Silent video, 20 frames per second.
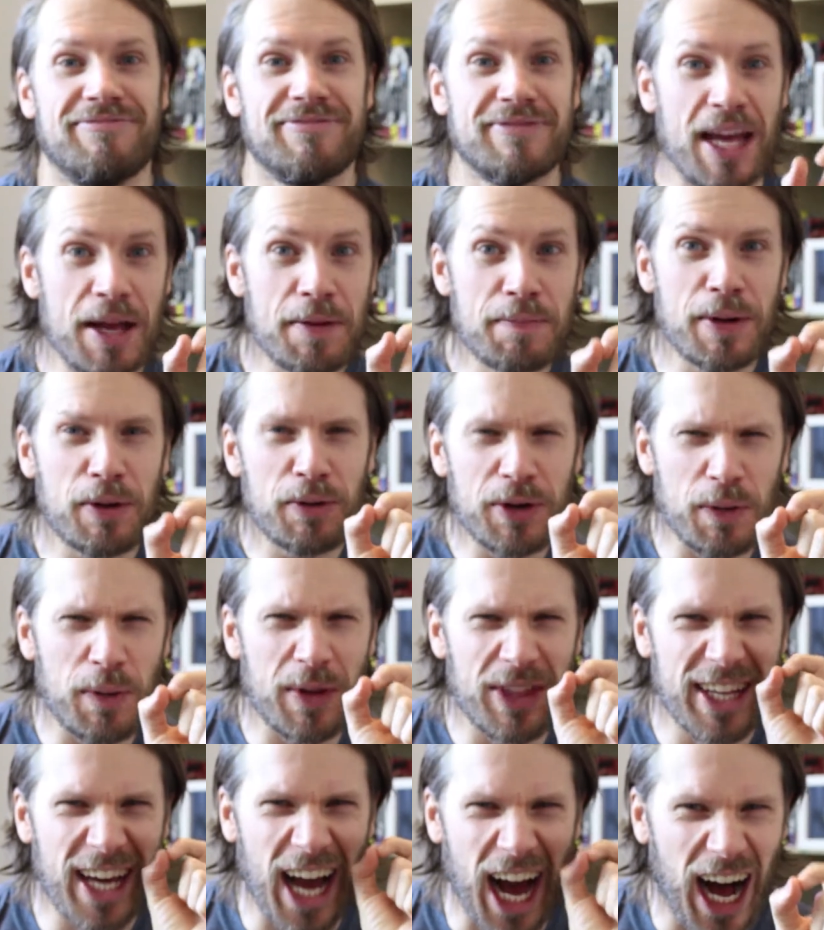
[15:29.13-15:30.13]
They build it
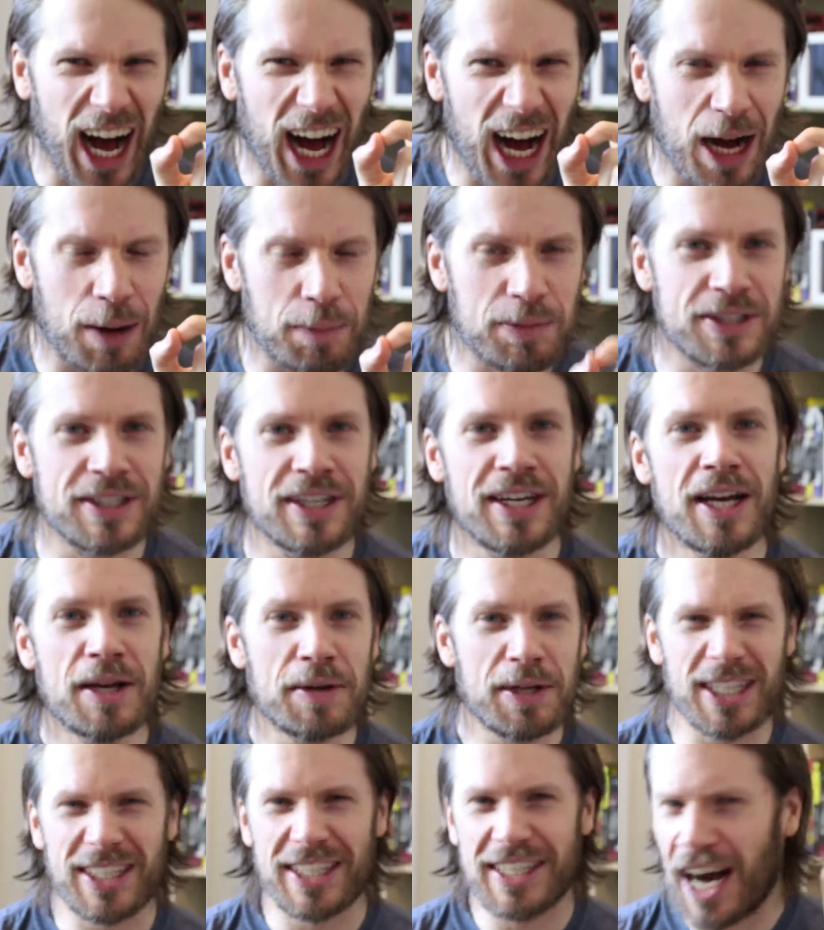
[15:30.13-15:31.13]
with carbs,
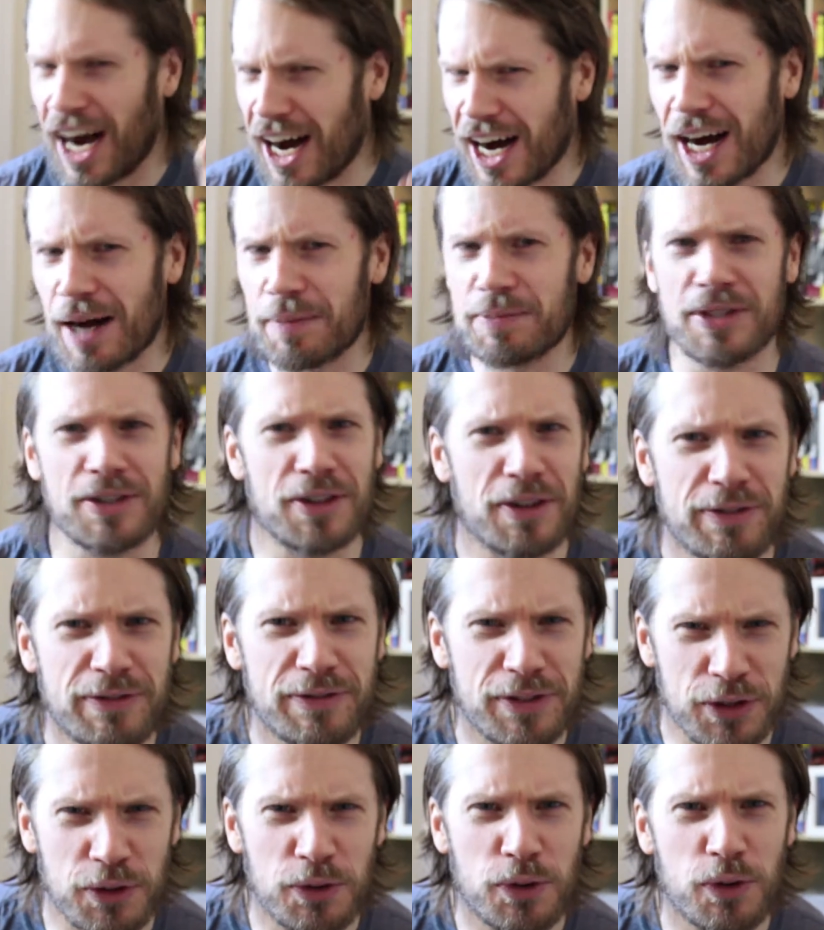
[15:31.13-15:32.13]
because carbs are the
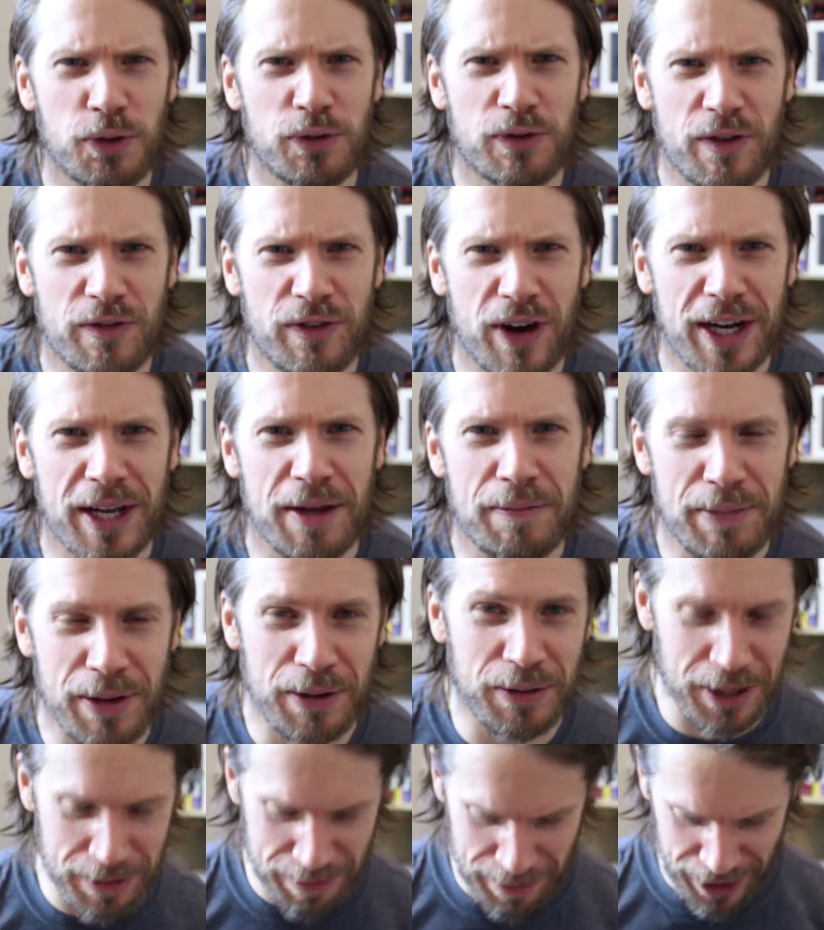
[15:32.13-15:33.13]
fuel for fucking
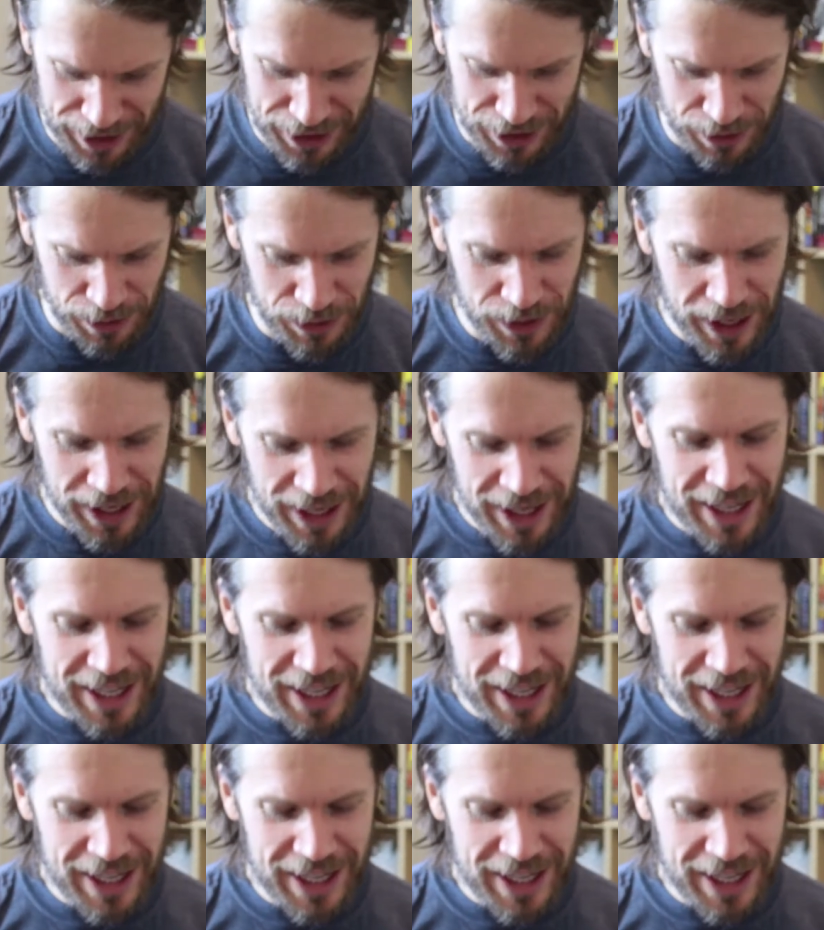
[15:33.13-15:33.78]
building muscle.